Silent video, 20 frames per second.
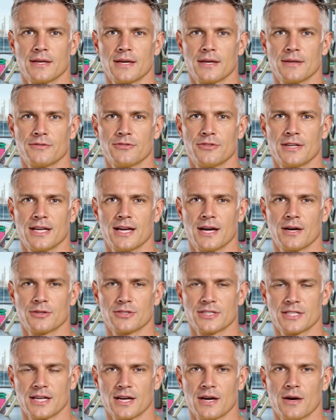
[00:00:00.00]

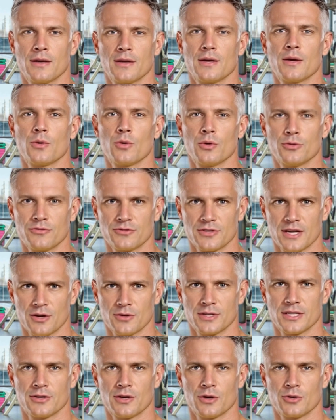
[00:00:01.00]
VLDL, or
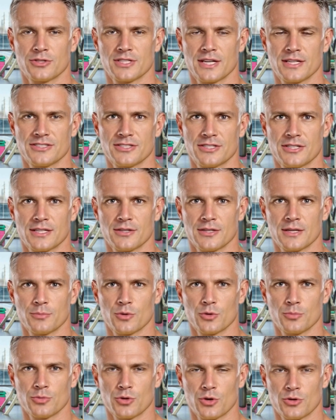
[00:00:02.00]
very low-density
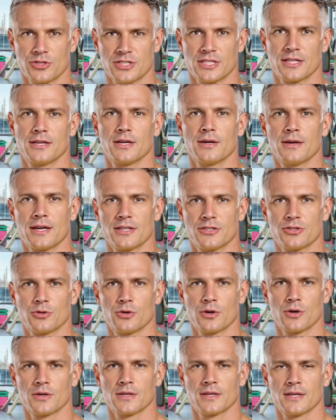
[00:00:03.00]
lipoprotein
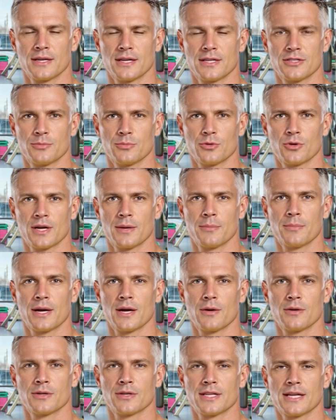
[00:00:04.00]
cholesterol, is
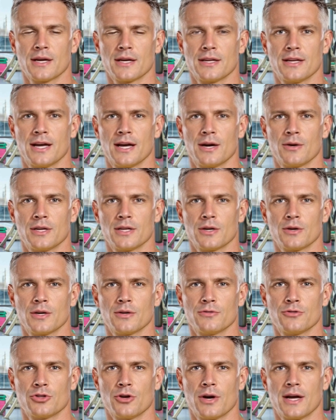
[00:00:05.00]
primarily a carrier
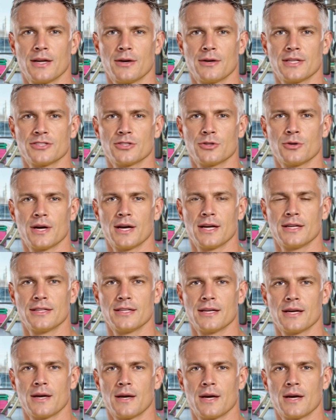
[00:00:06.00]
of triglycerides,